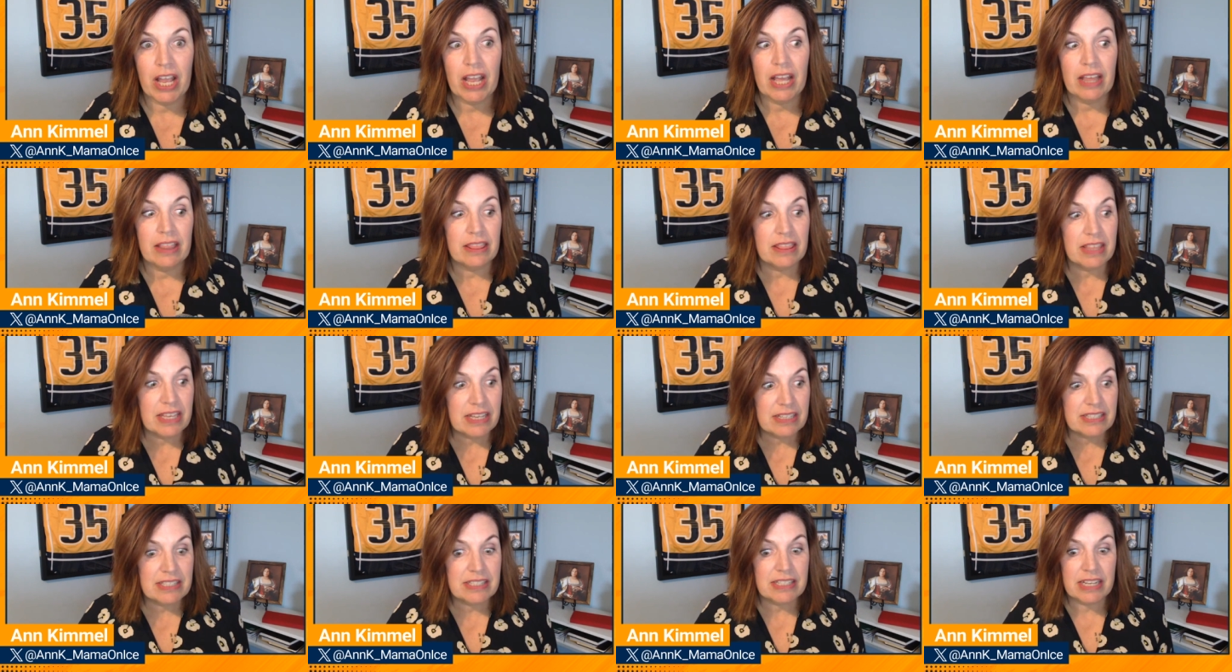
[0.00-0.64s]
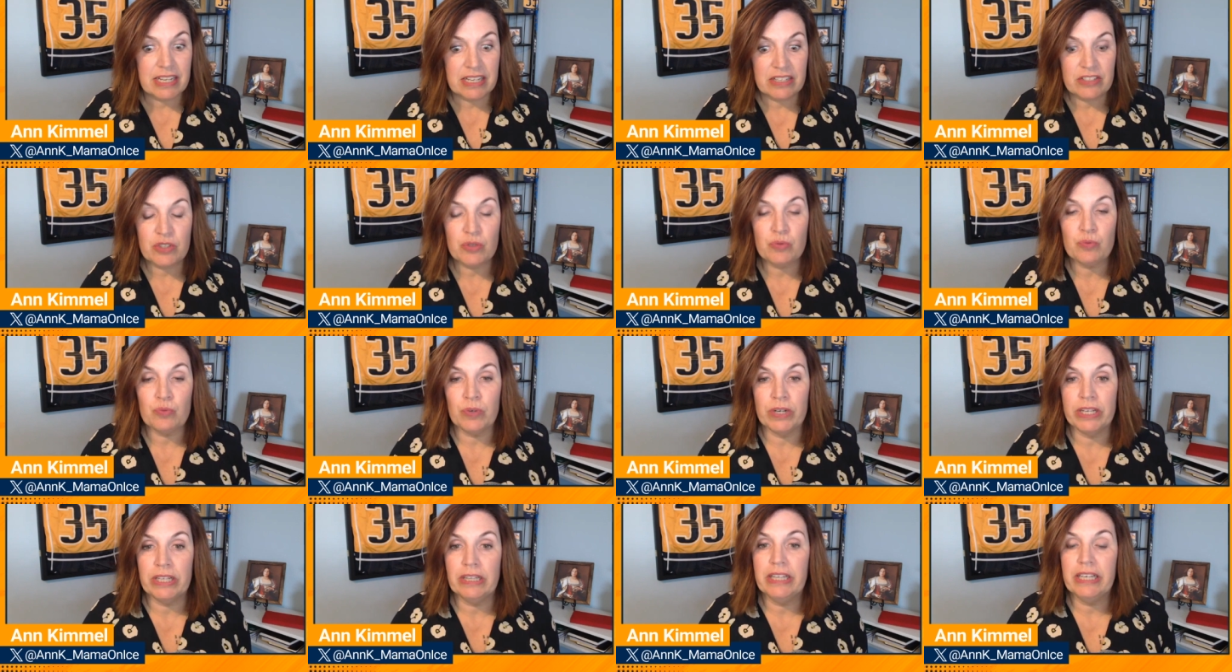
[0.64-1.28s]
This is
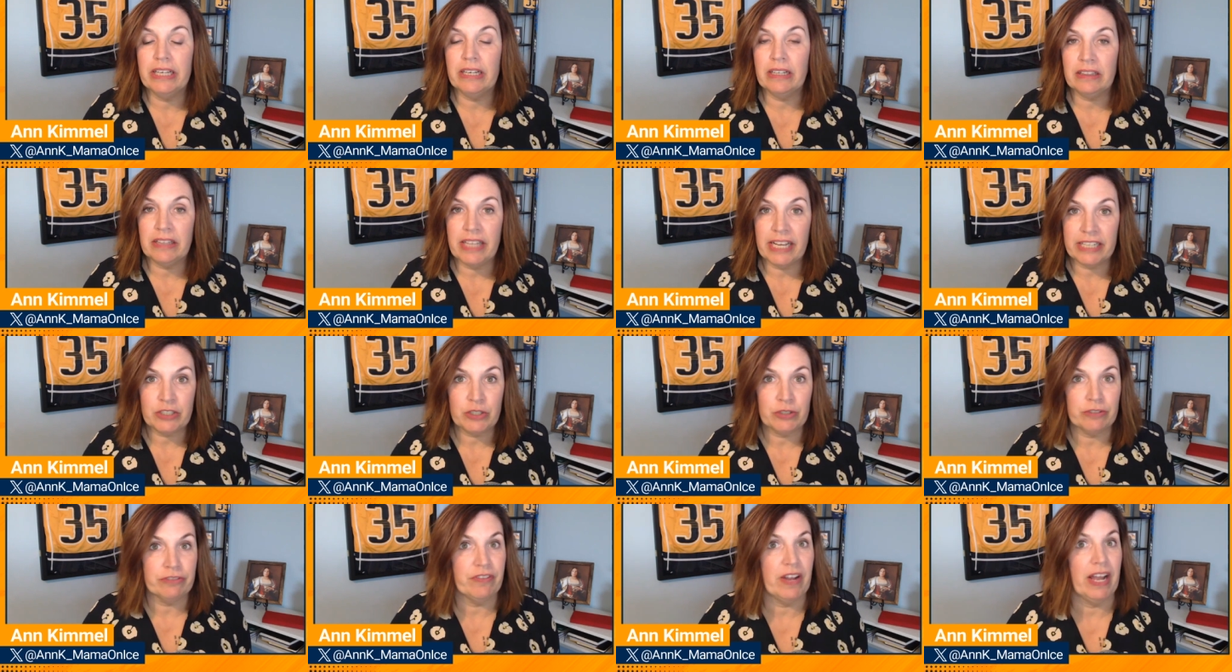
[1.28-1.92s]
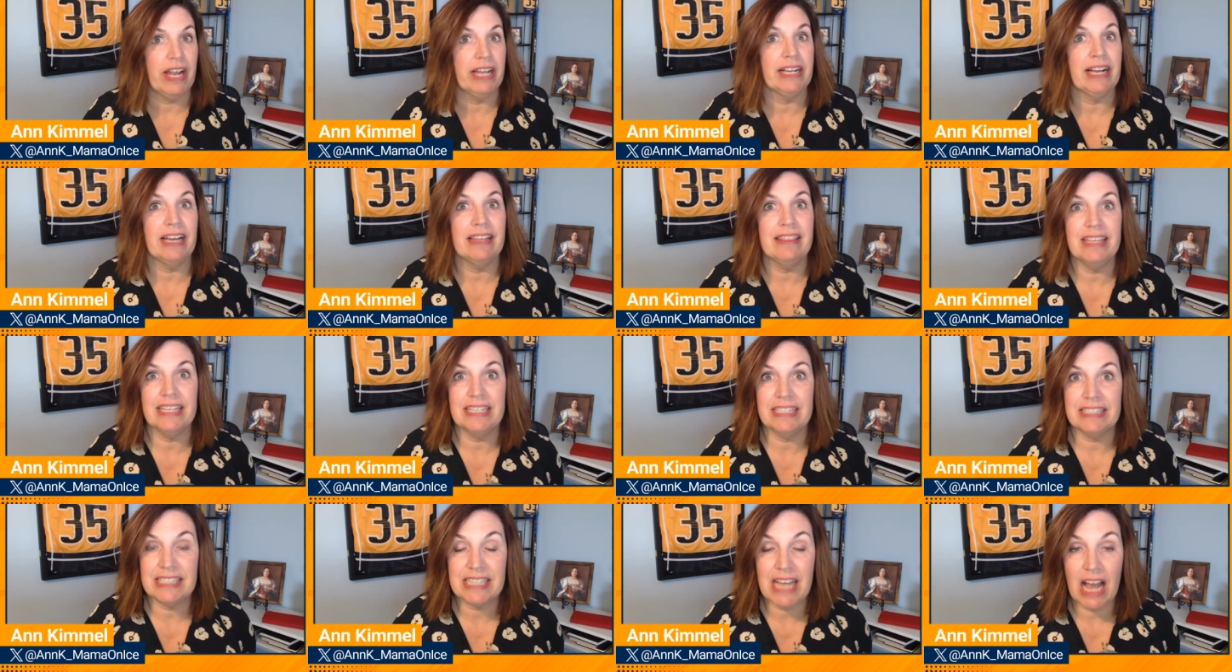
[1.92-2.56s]
really electrifying. I think
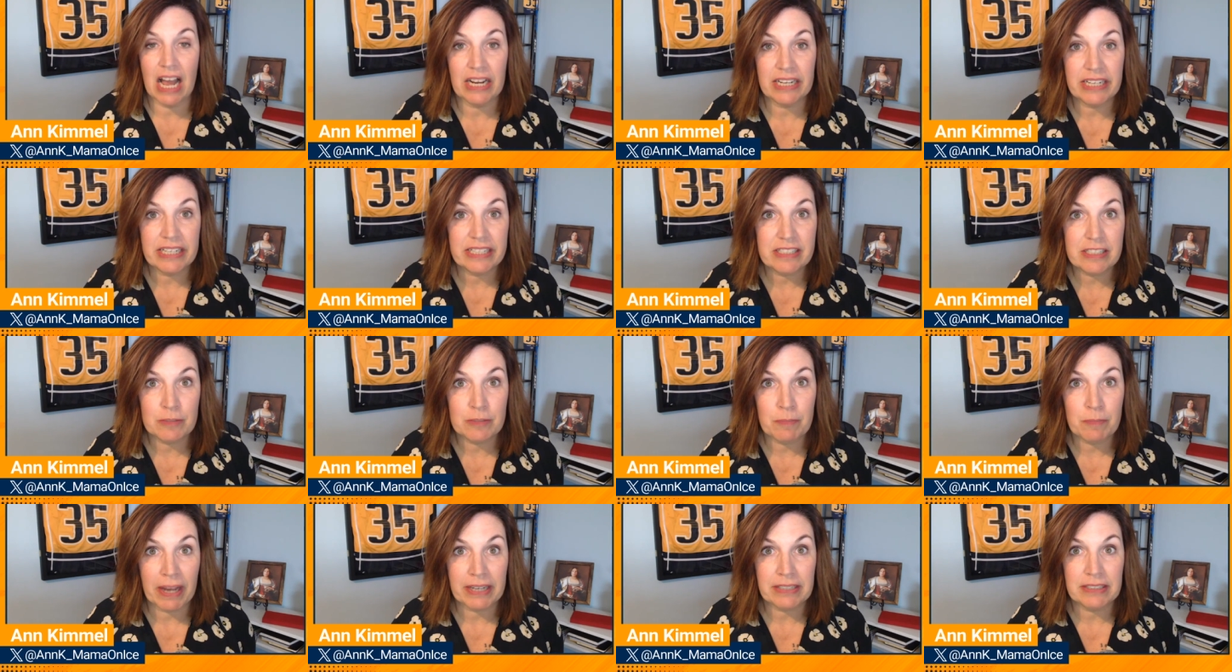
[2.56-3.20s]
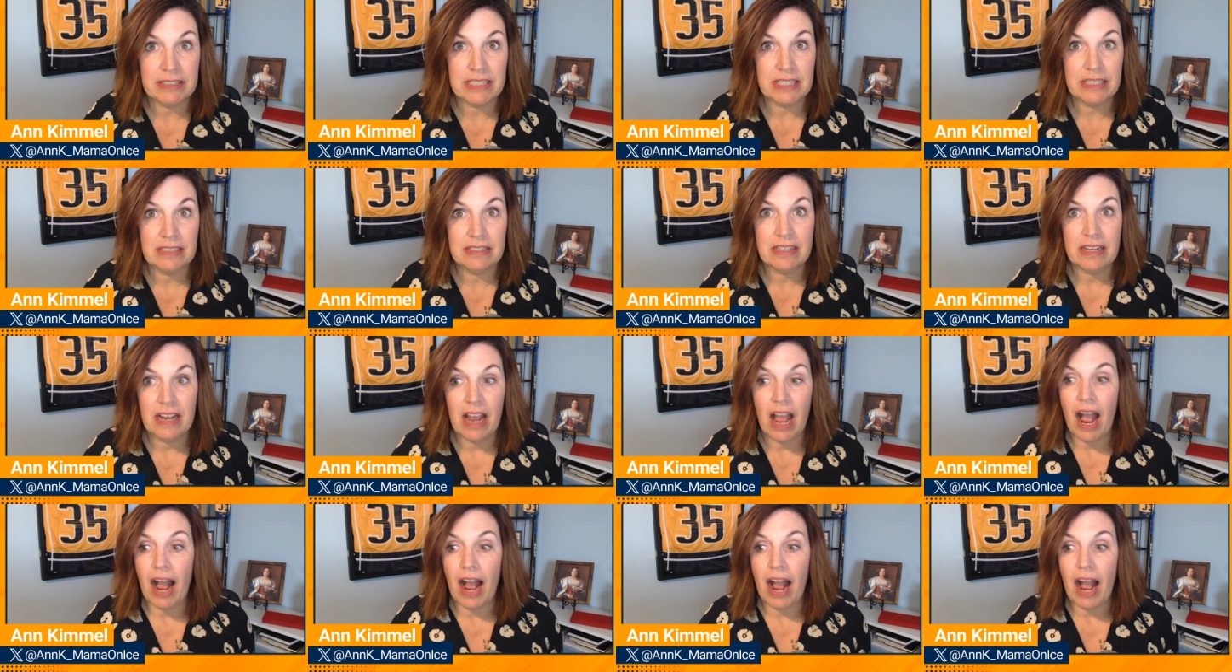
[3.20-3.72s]
it's unexpected.